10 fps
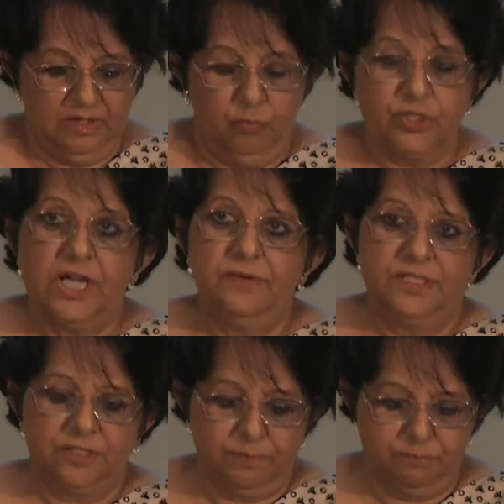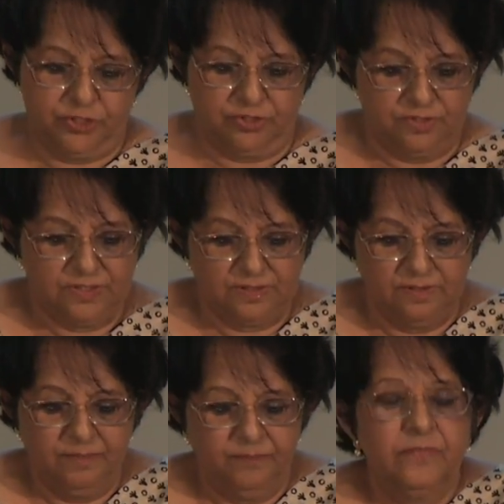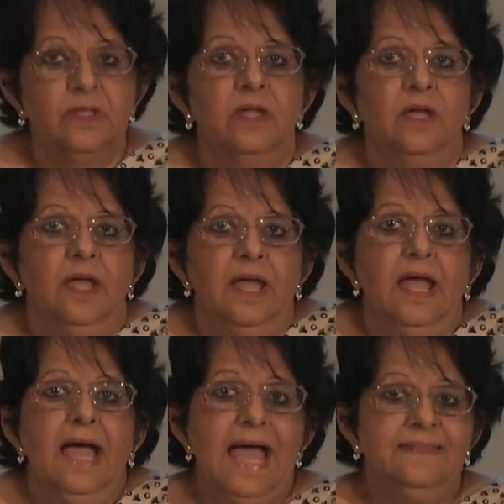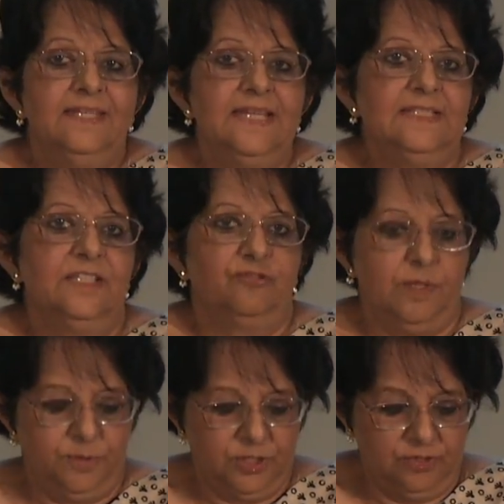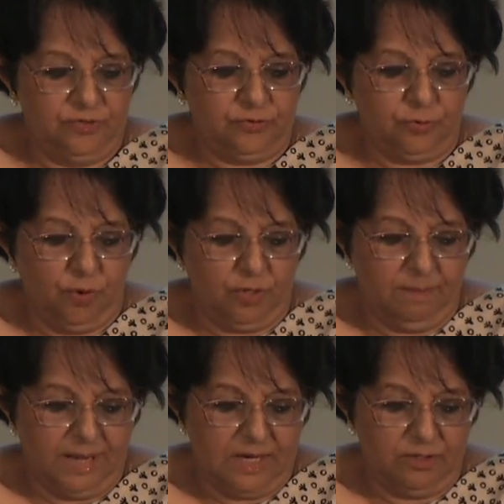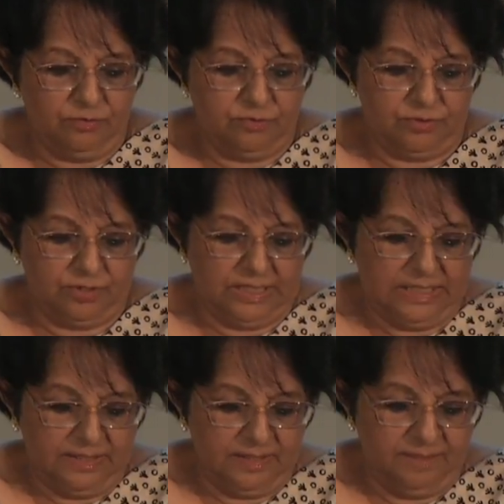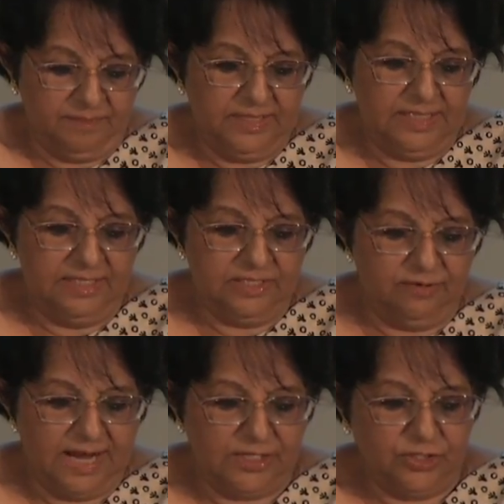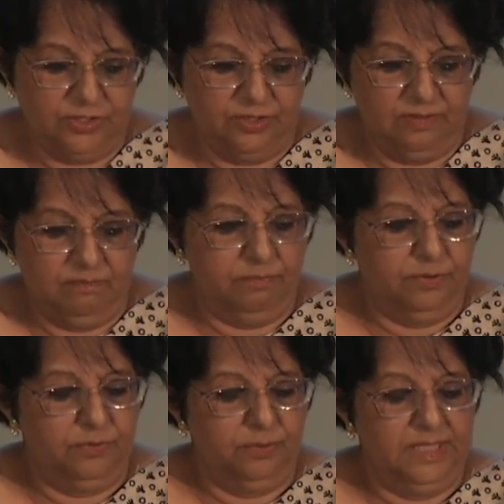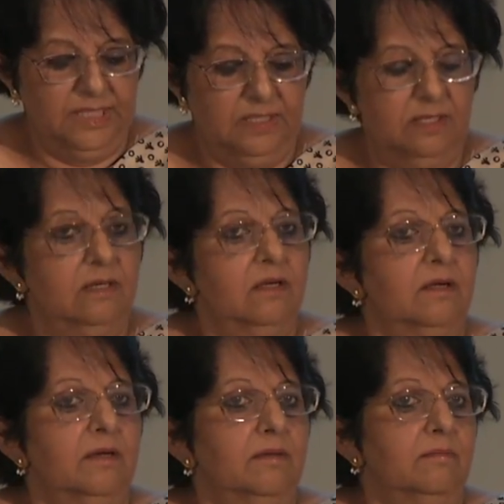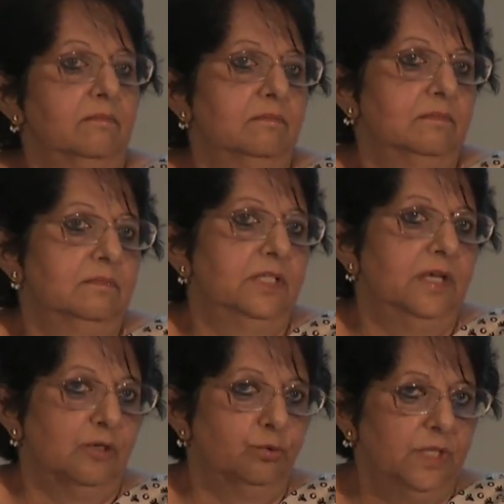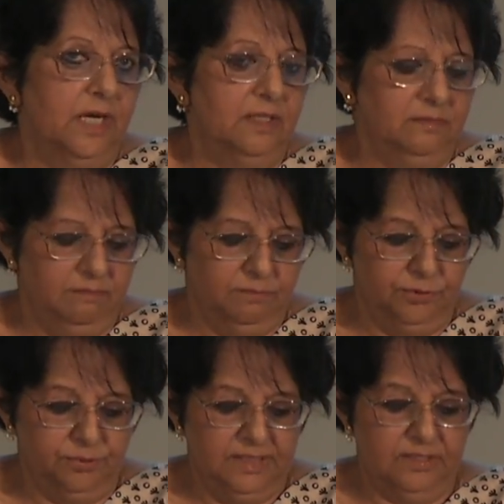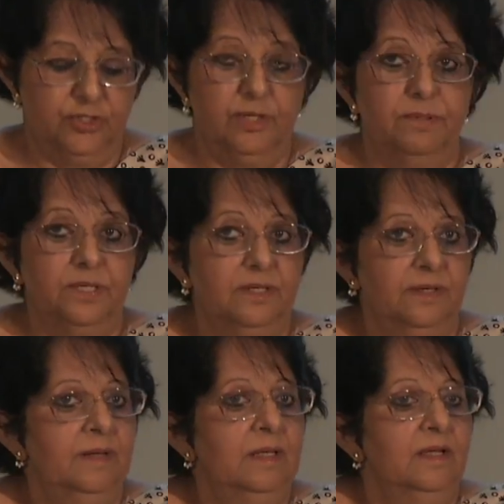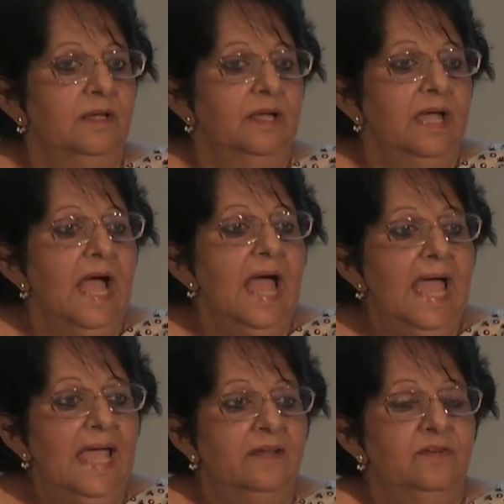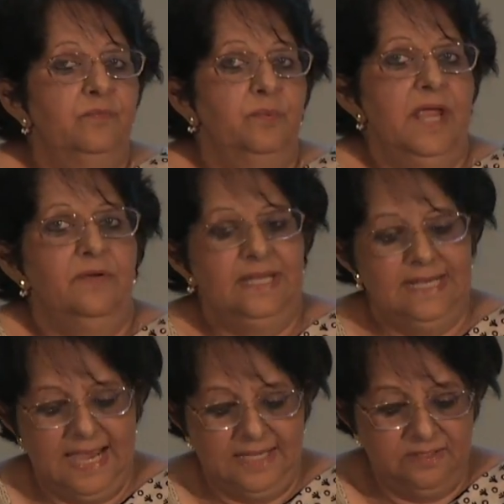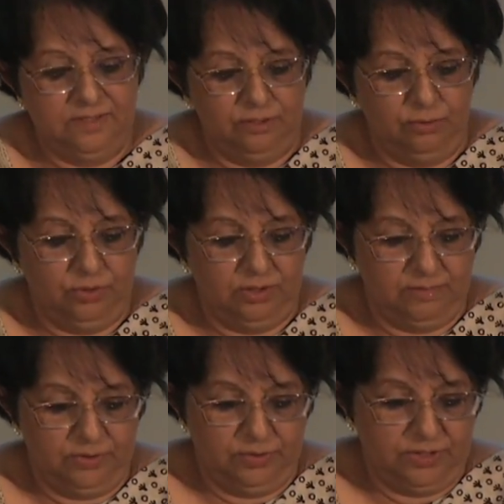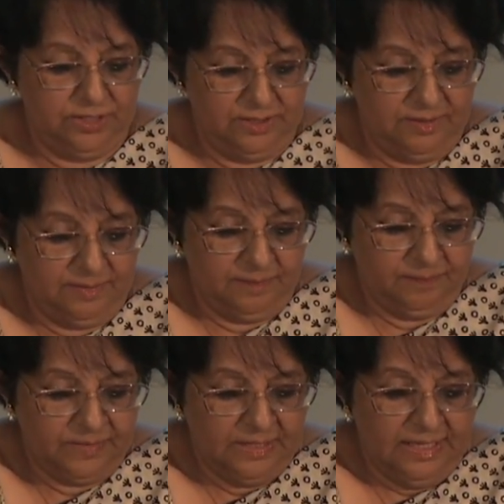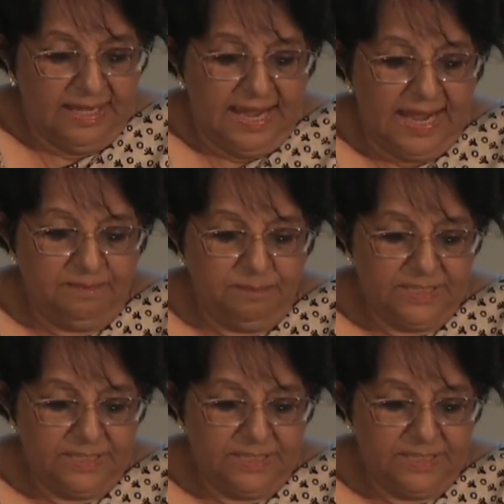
which are inscriptions. And these inscriptions talk about um, the interaction between uh, the Nakuda, between the shipper, and where he lands, the local community. And